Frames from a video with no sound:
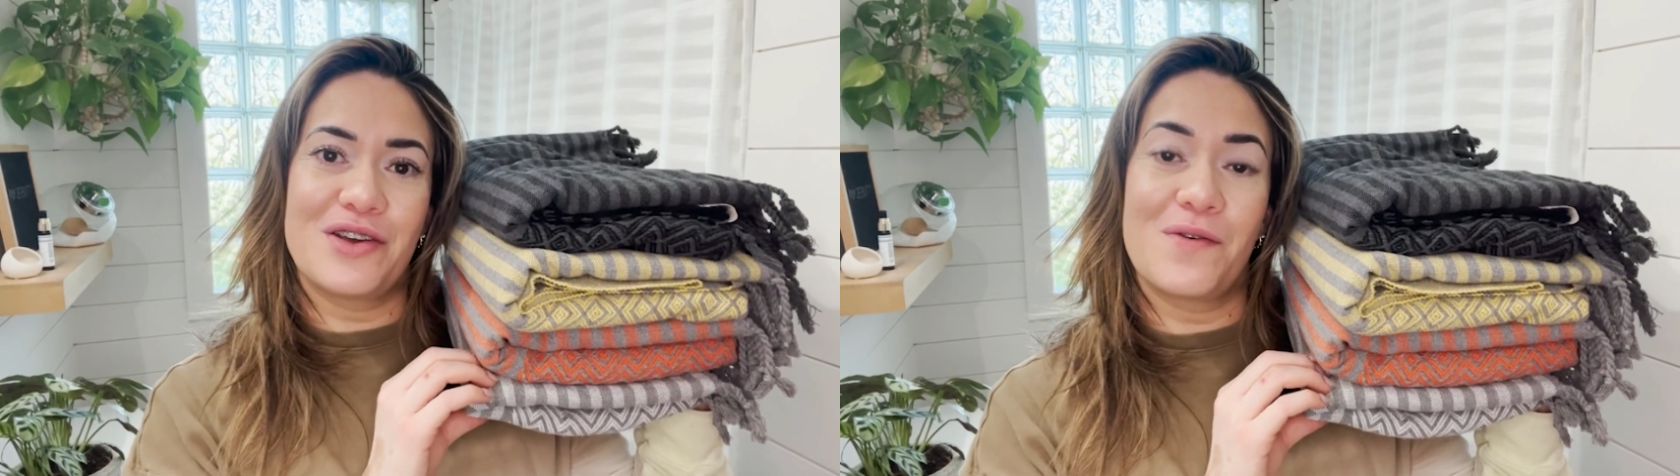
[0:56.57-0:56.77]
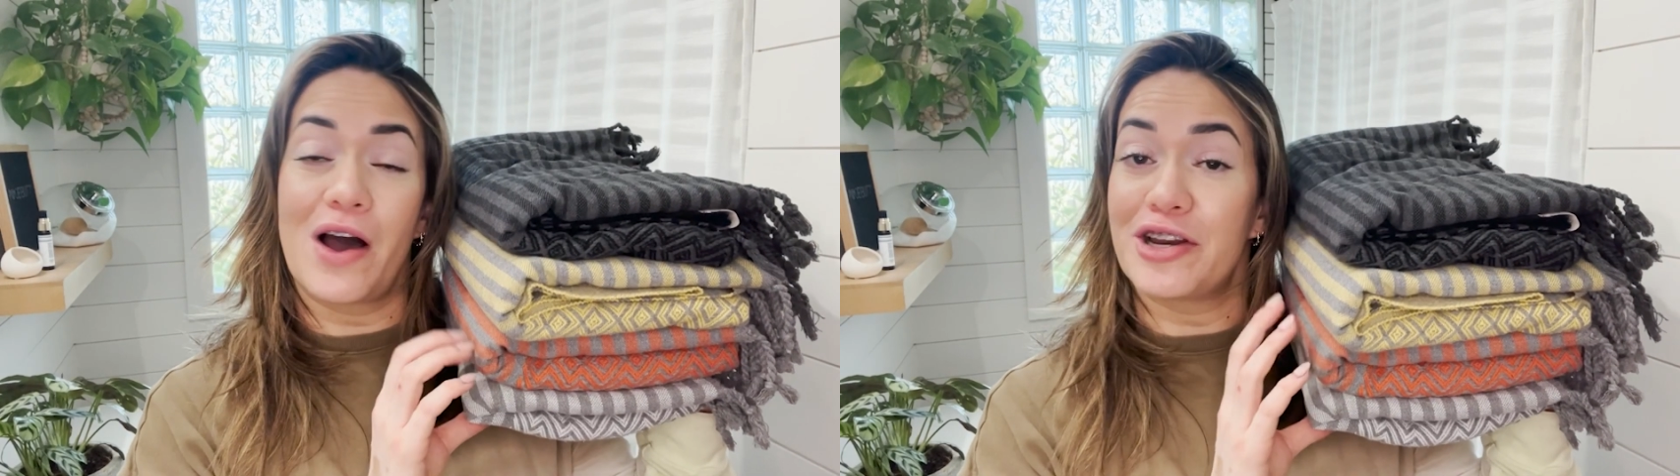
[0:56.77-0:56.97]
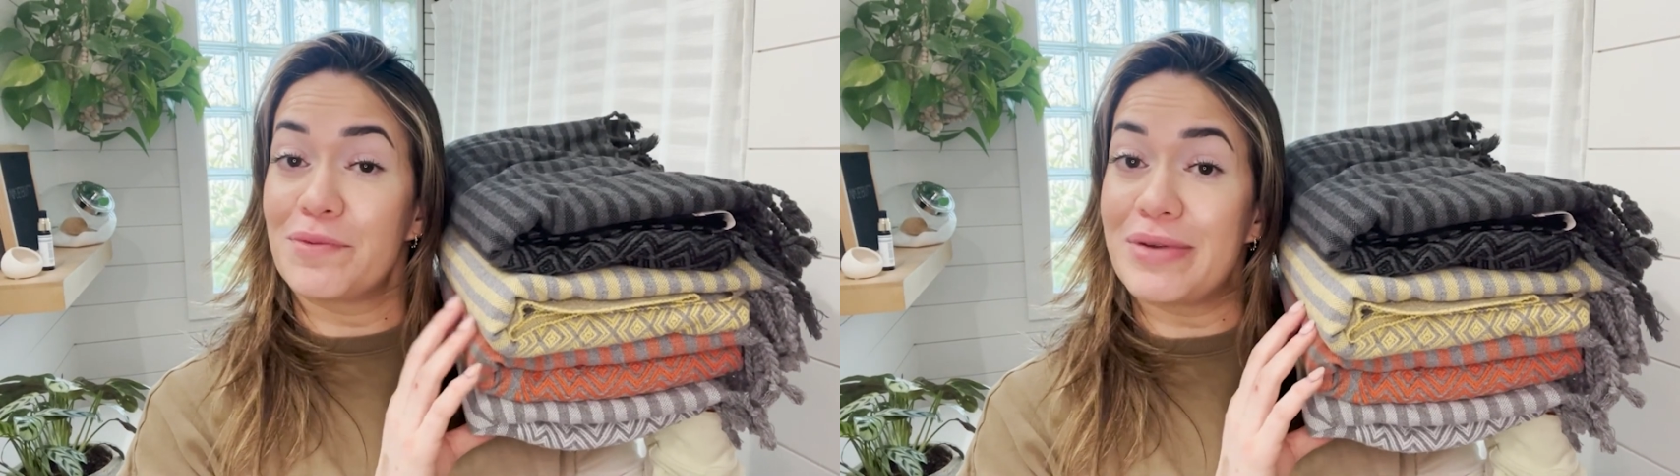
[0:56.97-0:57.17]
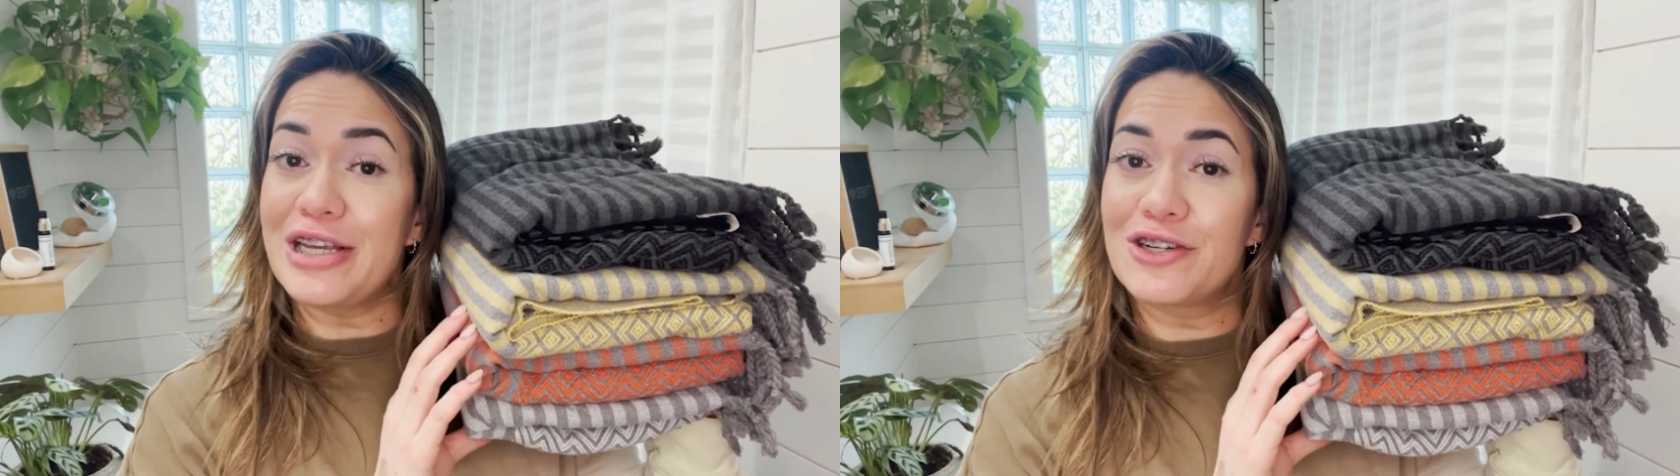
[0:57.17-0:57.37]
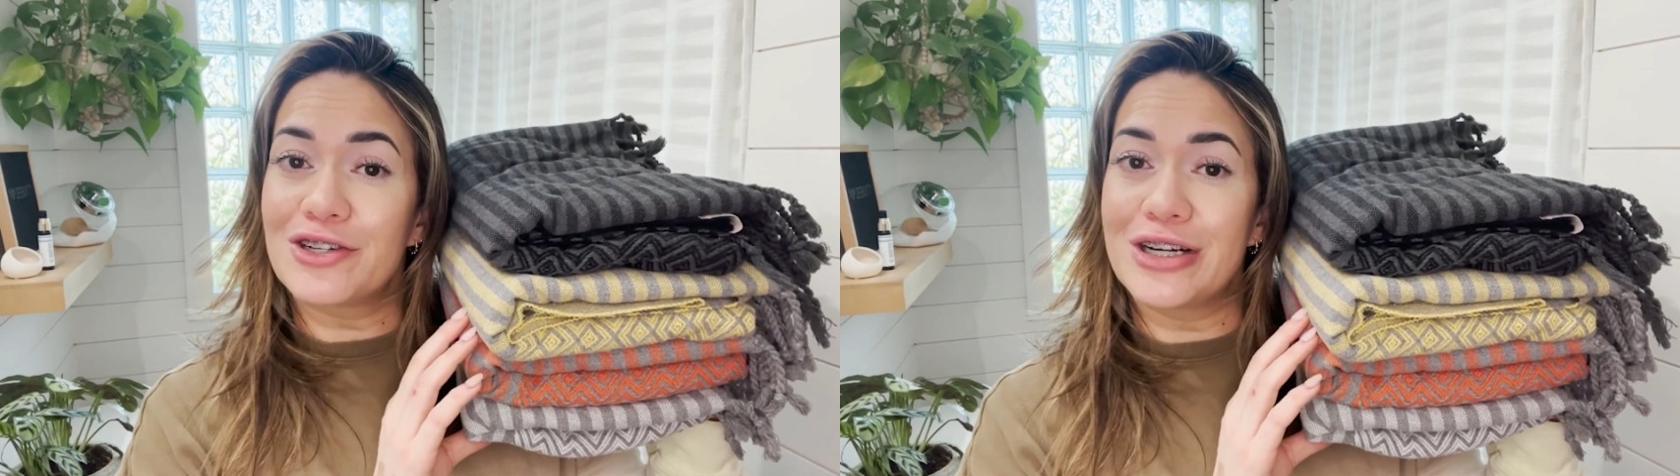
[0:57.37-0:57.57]
you on your
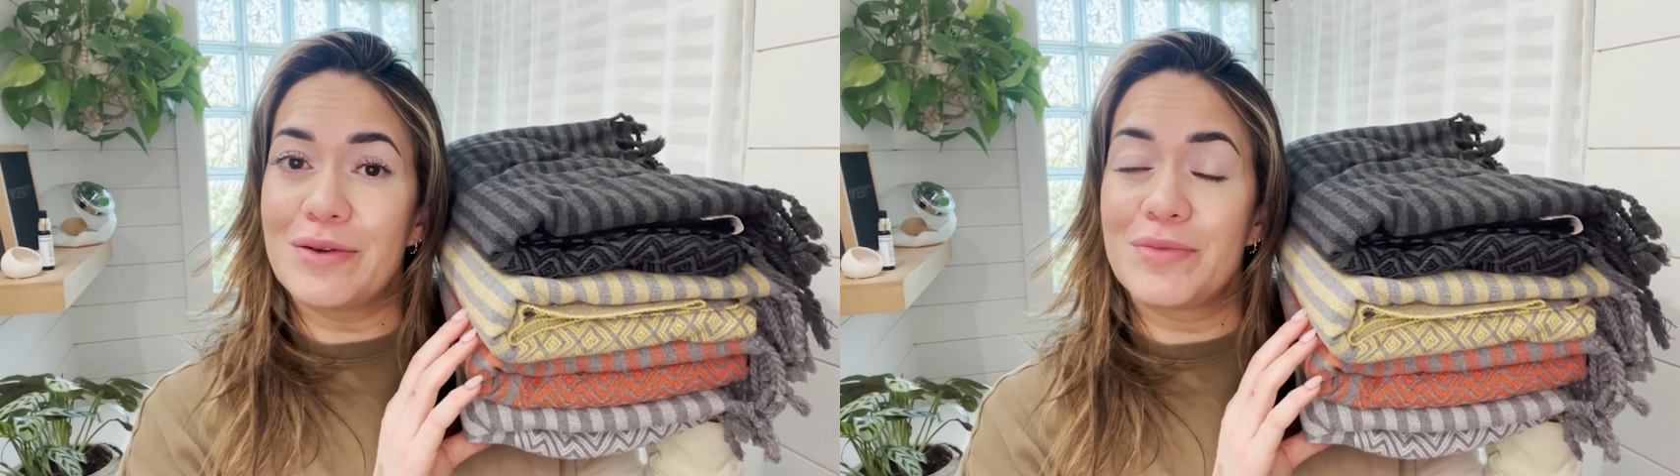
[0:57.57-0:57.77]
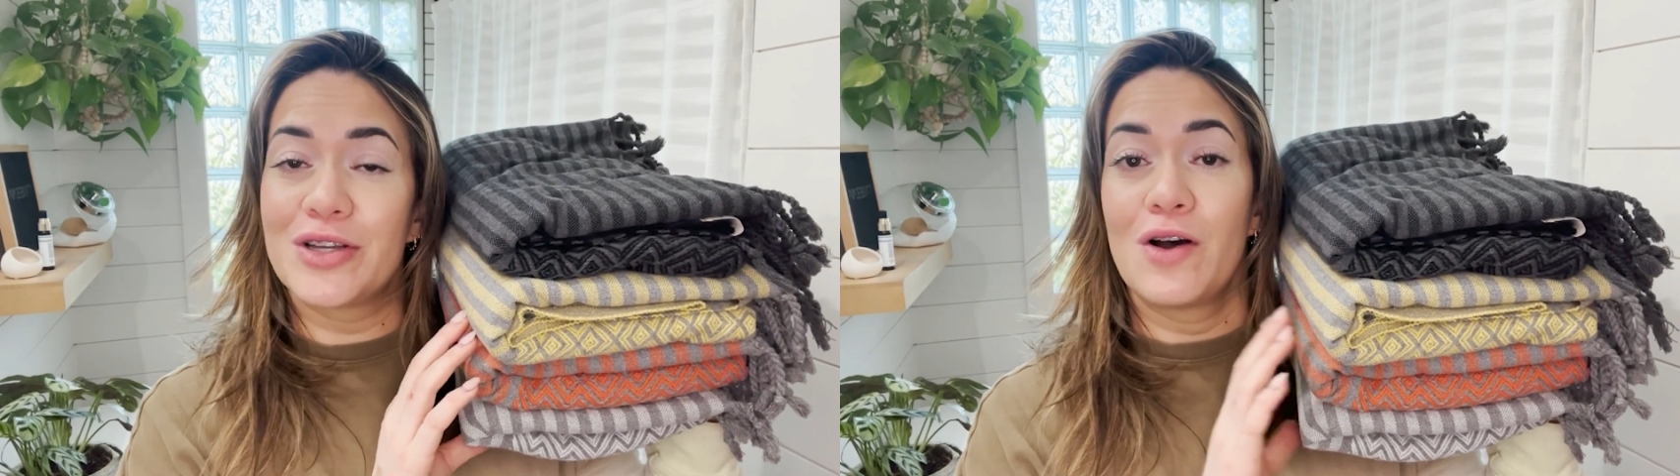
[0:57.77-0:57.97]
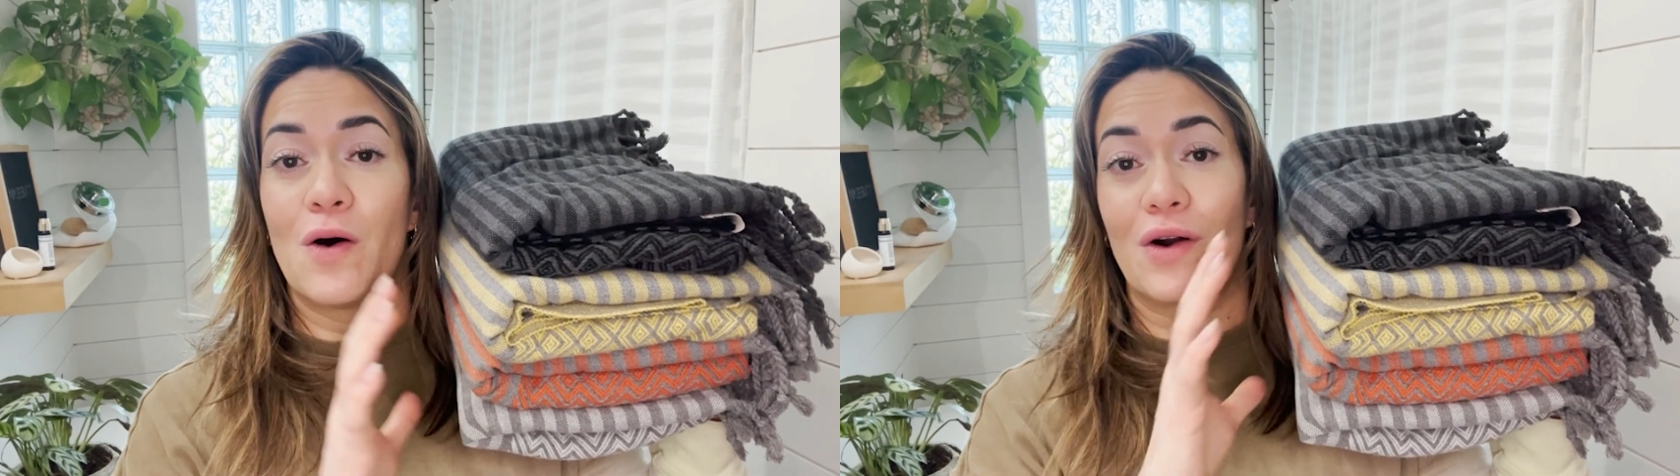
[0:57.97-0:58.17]
beach trips